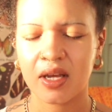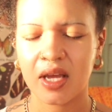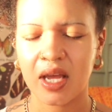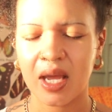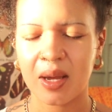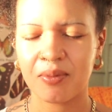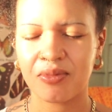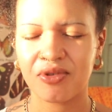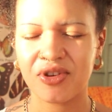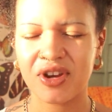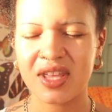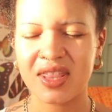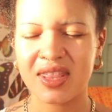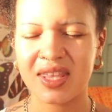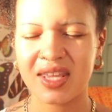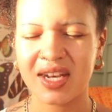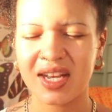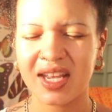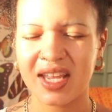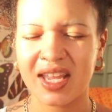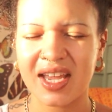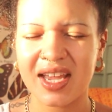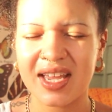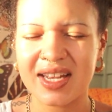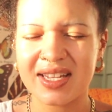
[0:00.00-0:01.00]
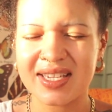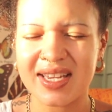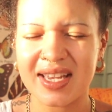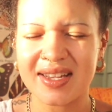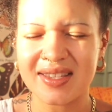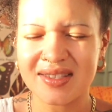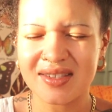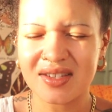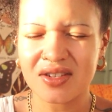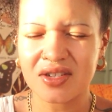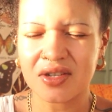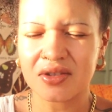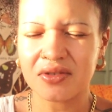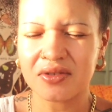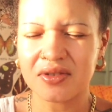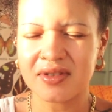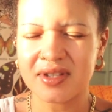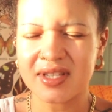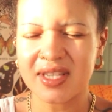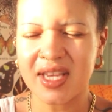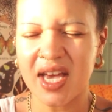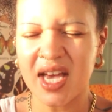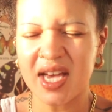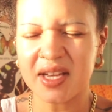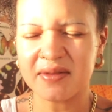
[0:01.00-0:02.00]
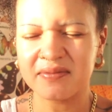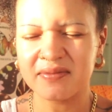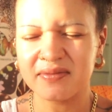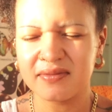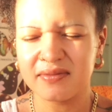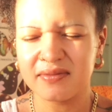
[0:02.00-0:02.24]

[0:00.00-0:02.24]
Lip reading: And breathe in again. Tense the shoulders up.